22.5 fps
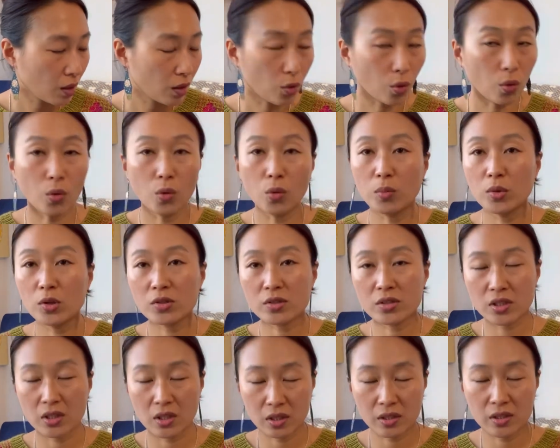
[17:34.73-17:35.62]

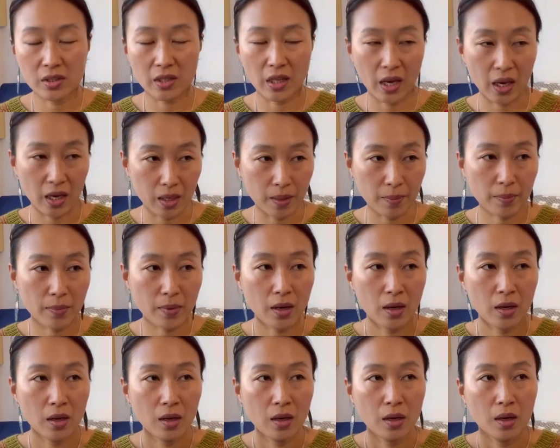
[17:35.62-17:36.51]
almost the same,
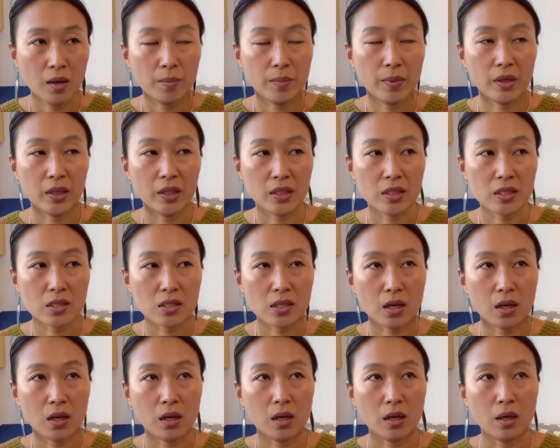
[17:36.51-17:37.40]
but it's
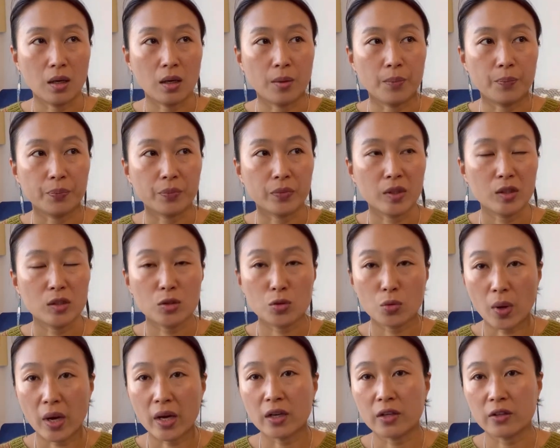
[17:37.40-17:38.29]
a
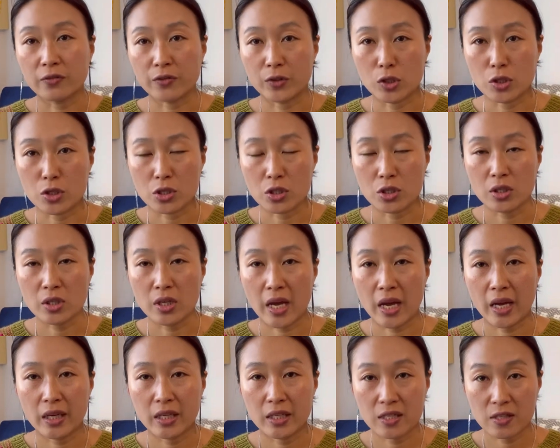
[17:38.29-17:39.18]
sweater version,
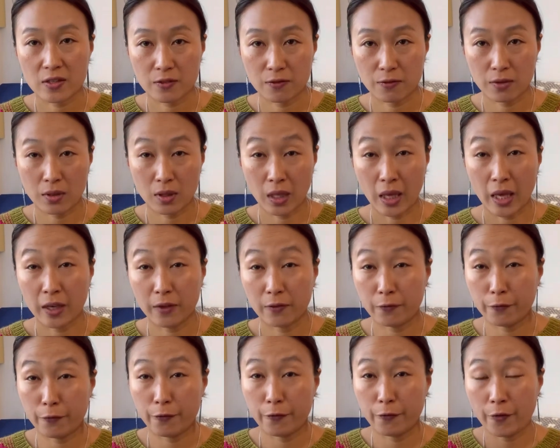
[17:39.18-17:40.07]
and it's like
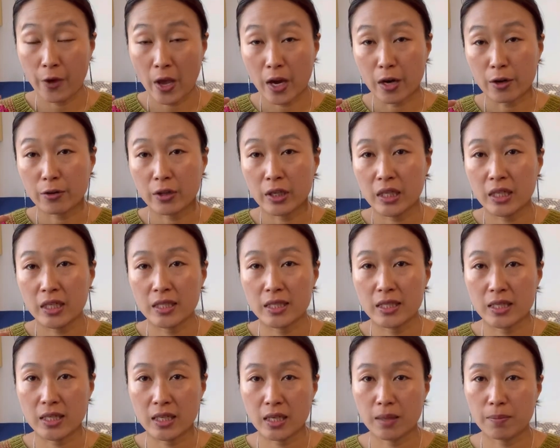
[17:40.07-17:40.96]
very
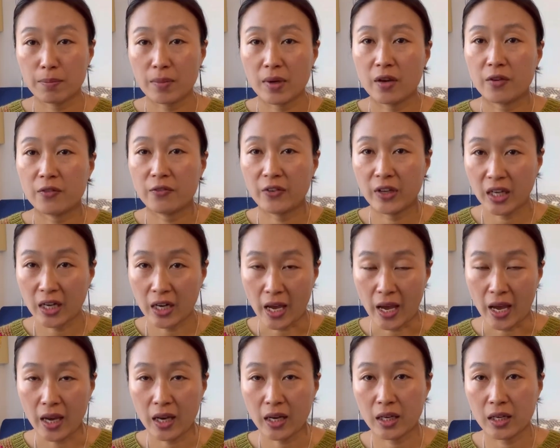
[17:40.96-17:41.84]
deep
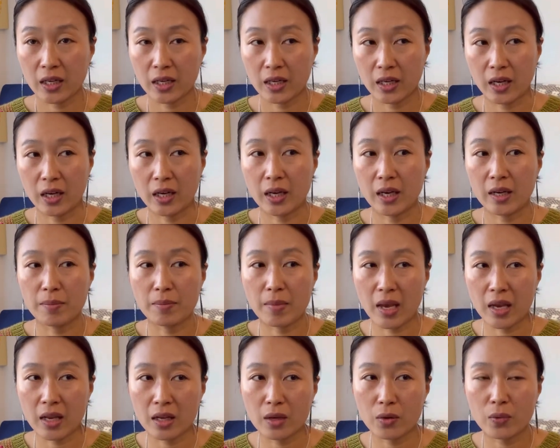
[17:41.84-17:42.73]
V-neck. And I
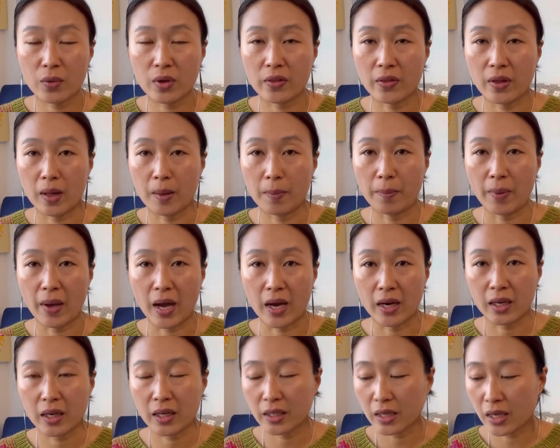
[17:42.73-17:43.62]
made it with
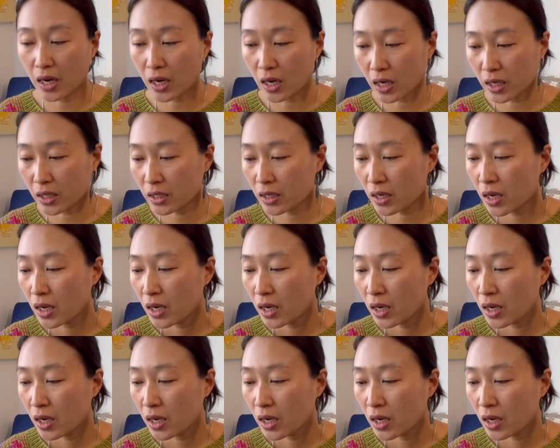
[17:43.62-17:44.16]
alpaca yarn,